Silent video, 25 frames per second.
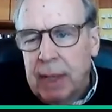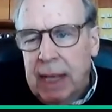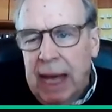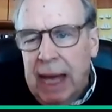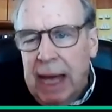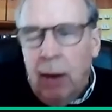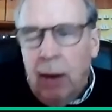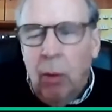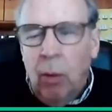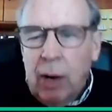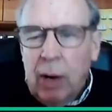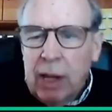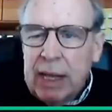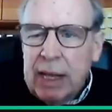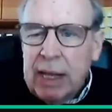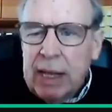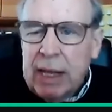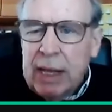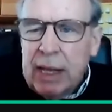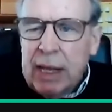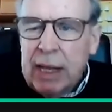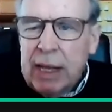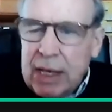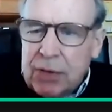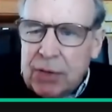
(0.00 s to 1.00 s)
And one of the
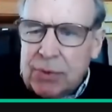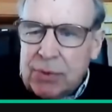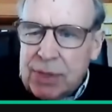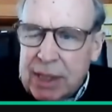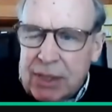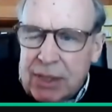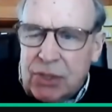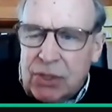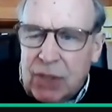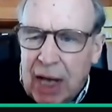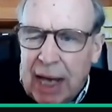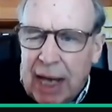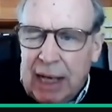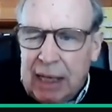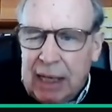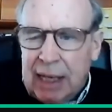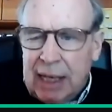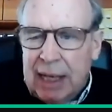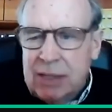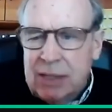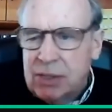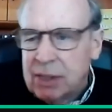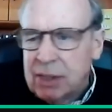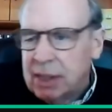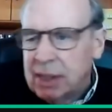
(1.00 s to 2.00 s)
interesting
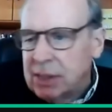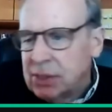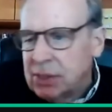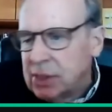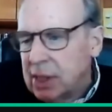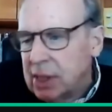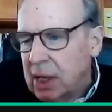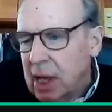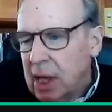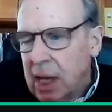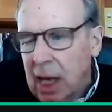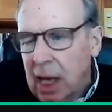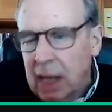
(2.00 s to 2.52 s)
sidelights of this uh,